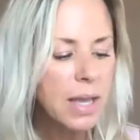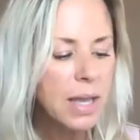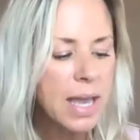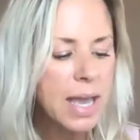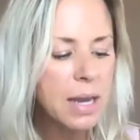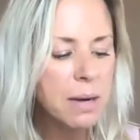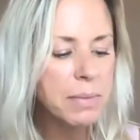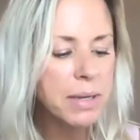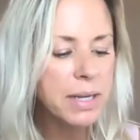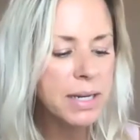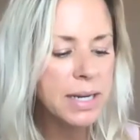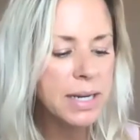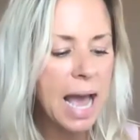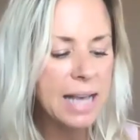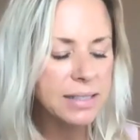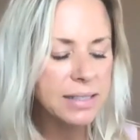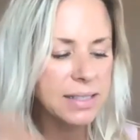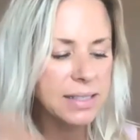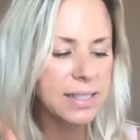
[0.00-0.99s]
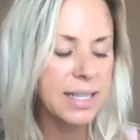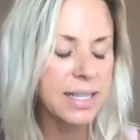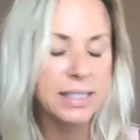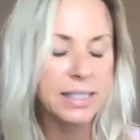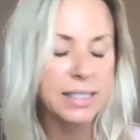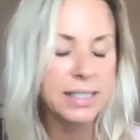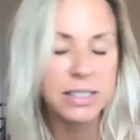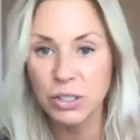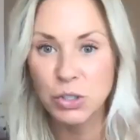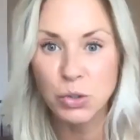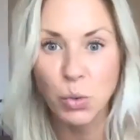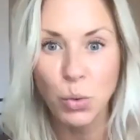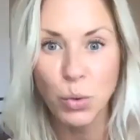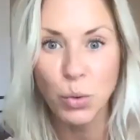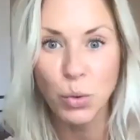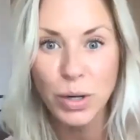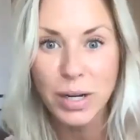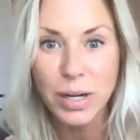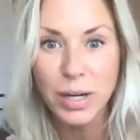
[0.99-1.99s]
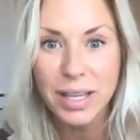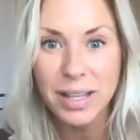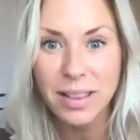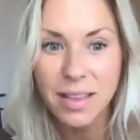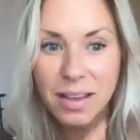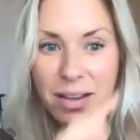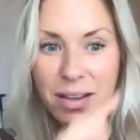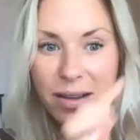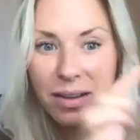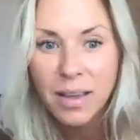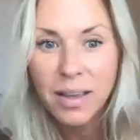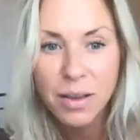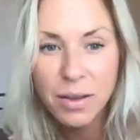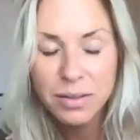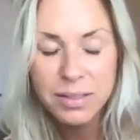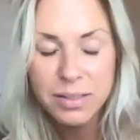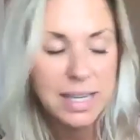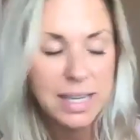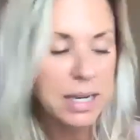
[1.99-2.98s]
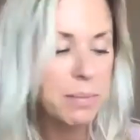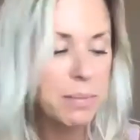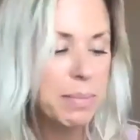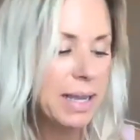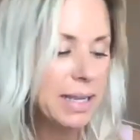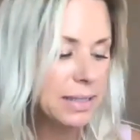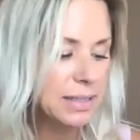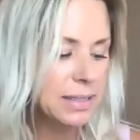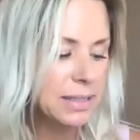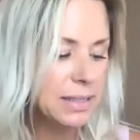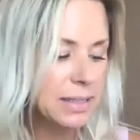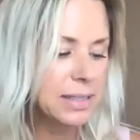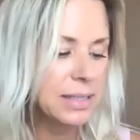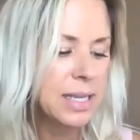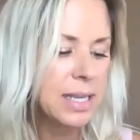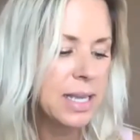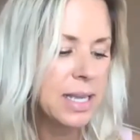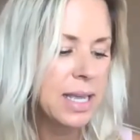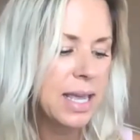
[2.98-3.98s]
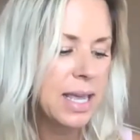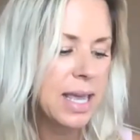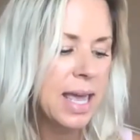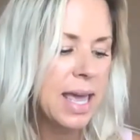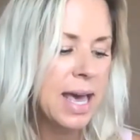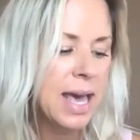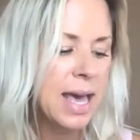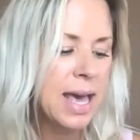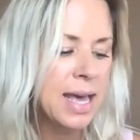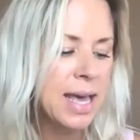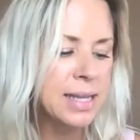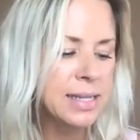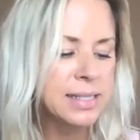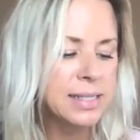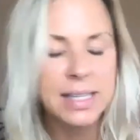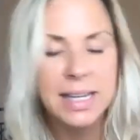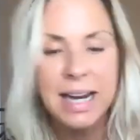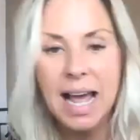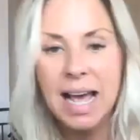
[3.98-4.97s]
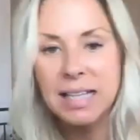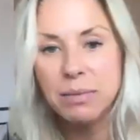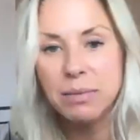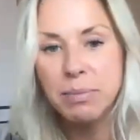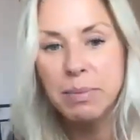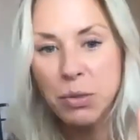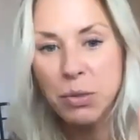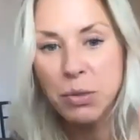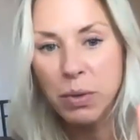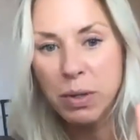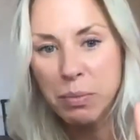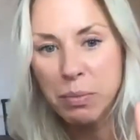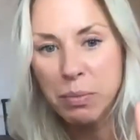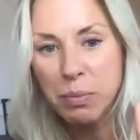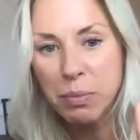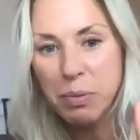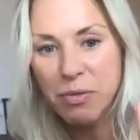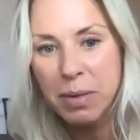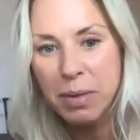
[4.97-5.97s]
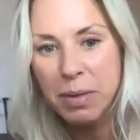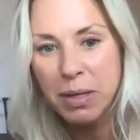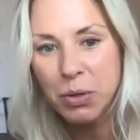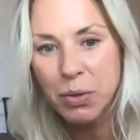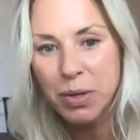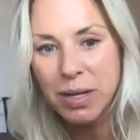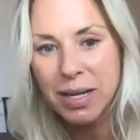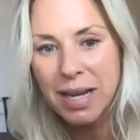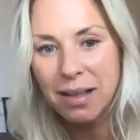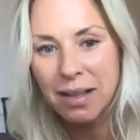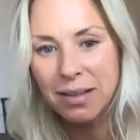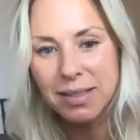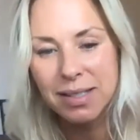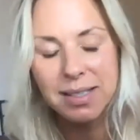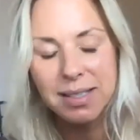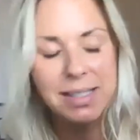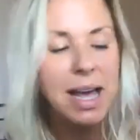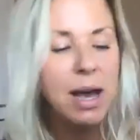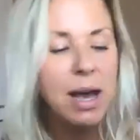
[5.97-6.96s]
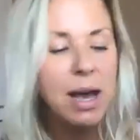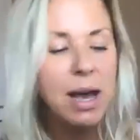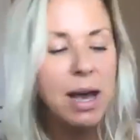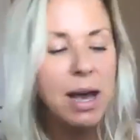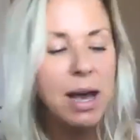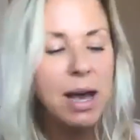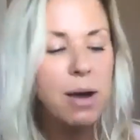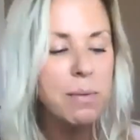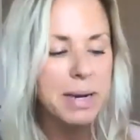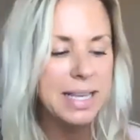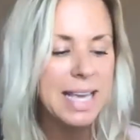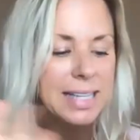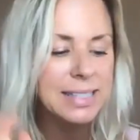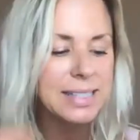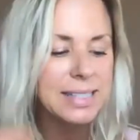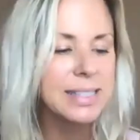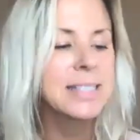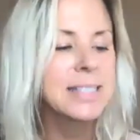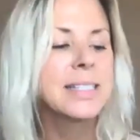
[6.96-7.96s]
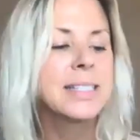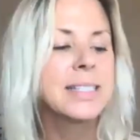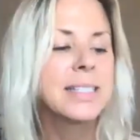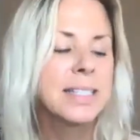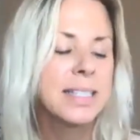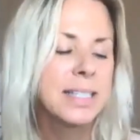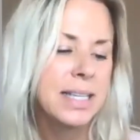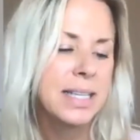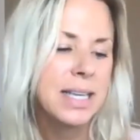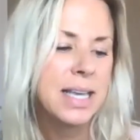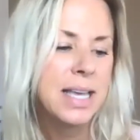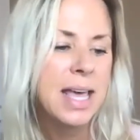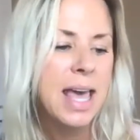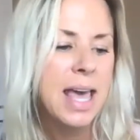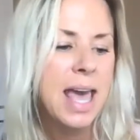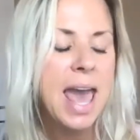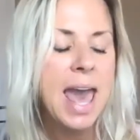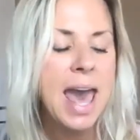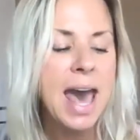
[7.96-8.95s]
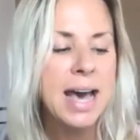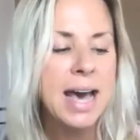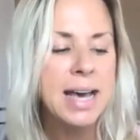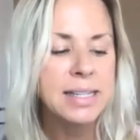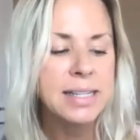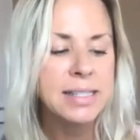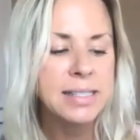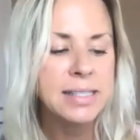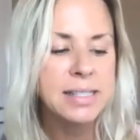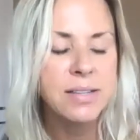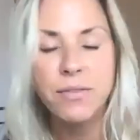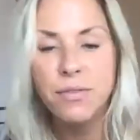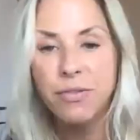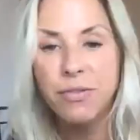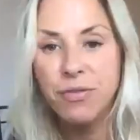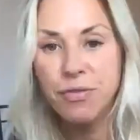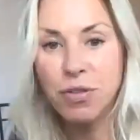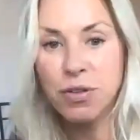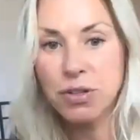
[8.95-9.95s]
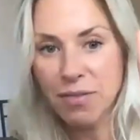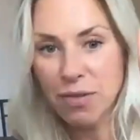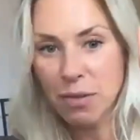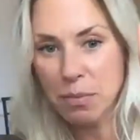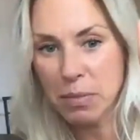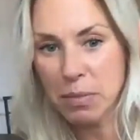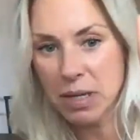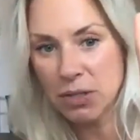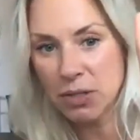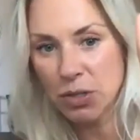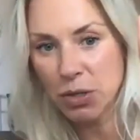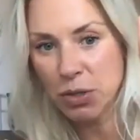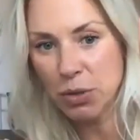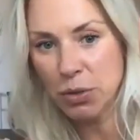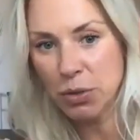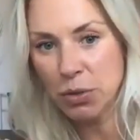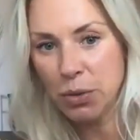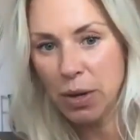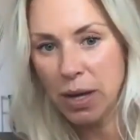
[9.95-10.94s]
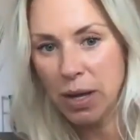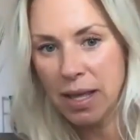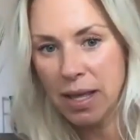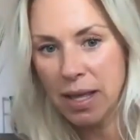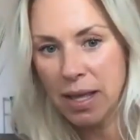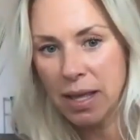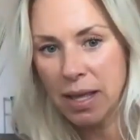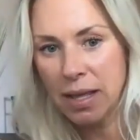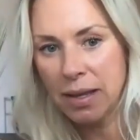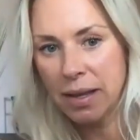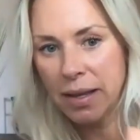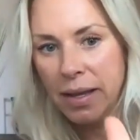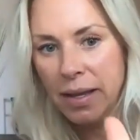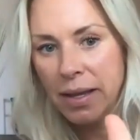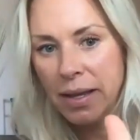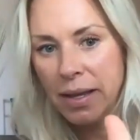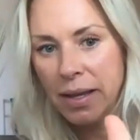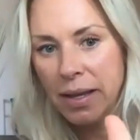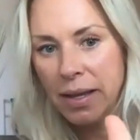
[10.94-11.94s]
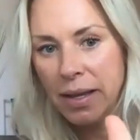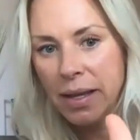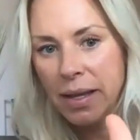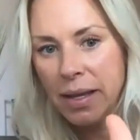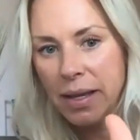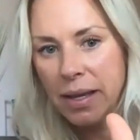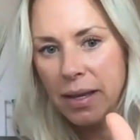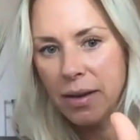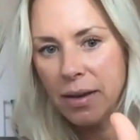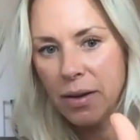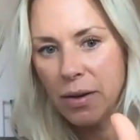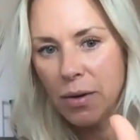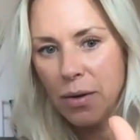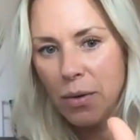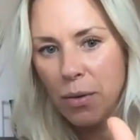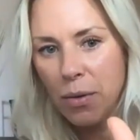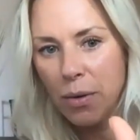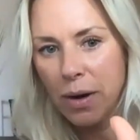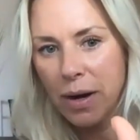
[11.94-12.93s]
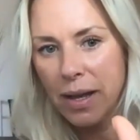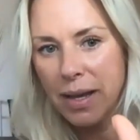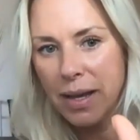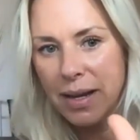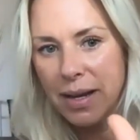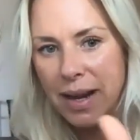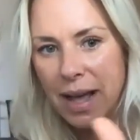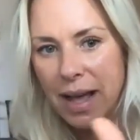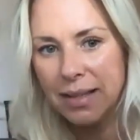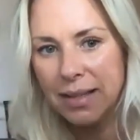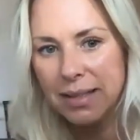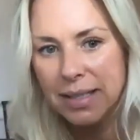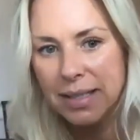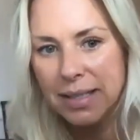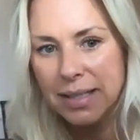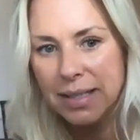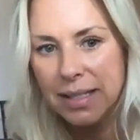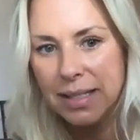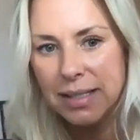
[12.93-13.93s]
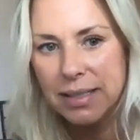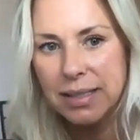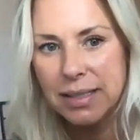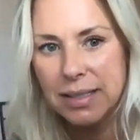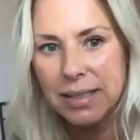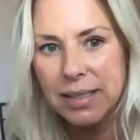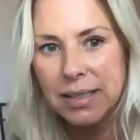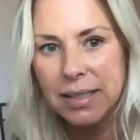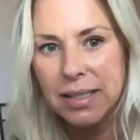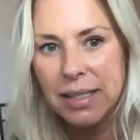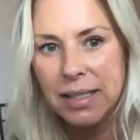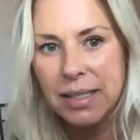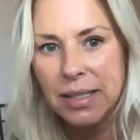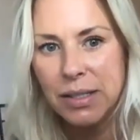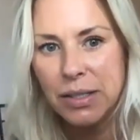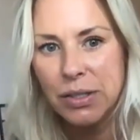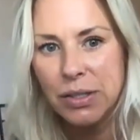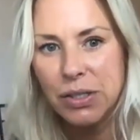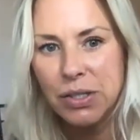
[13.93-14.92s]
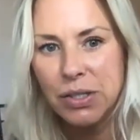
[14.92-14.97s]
and I'm gonna ask it to store in the database. And it's gonna ask me, do you wanna perform a new analysis now? I'm gonna hit yes. And first off, I'm going to do a aura analysis.